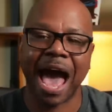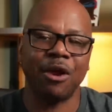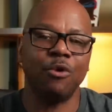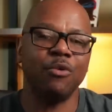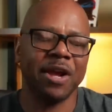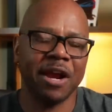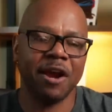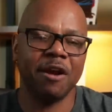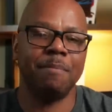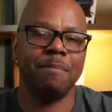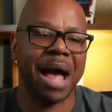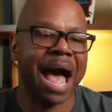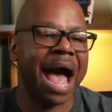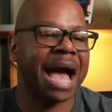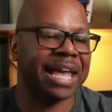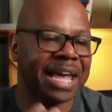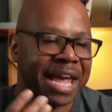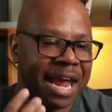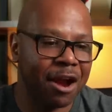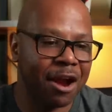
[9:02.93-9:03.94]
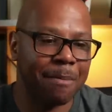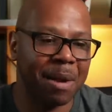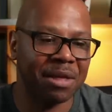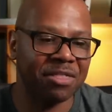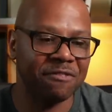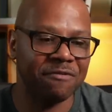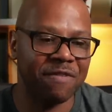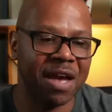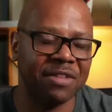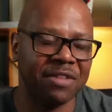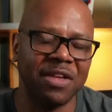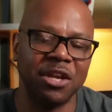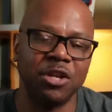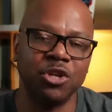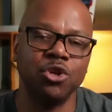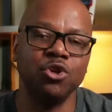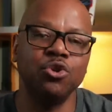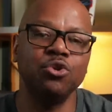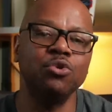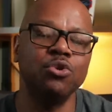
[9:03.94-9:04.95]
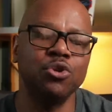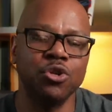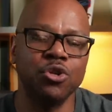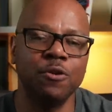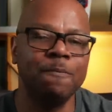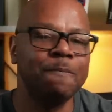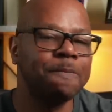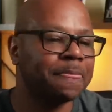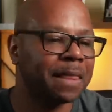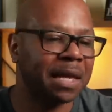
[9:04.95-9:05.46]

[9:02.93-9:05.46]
don't care about I care about the fact that you do.